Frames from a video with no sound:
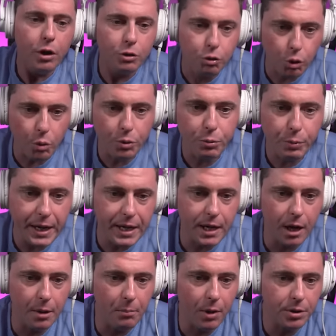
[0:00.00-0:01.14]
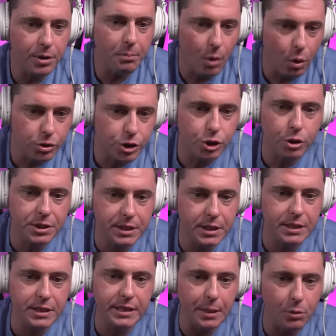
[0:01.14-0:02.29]
Growth rating among the most
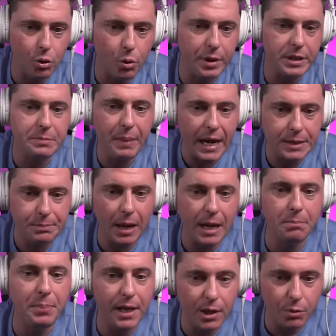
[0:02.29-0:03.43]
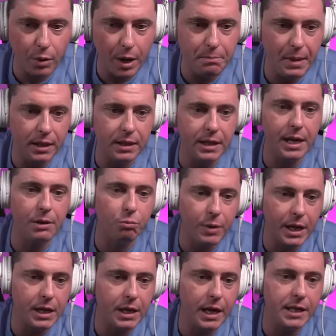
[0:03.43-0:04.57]
trusted stablecoins backed by BNY Mellon and
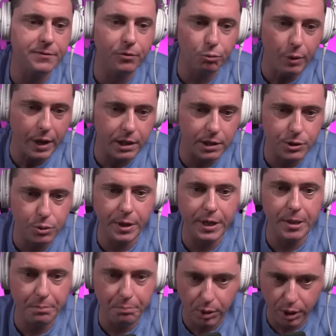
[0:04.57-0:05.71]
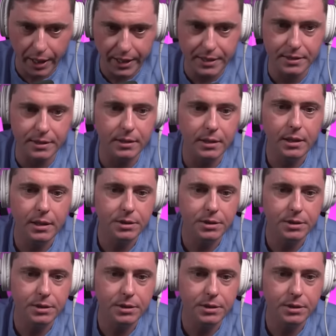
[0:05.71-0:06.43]
recognized for regulatory compliance.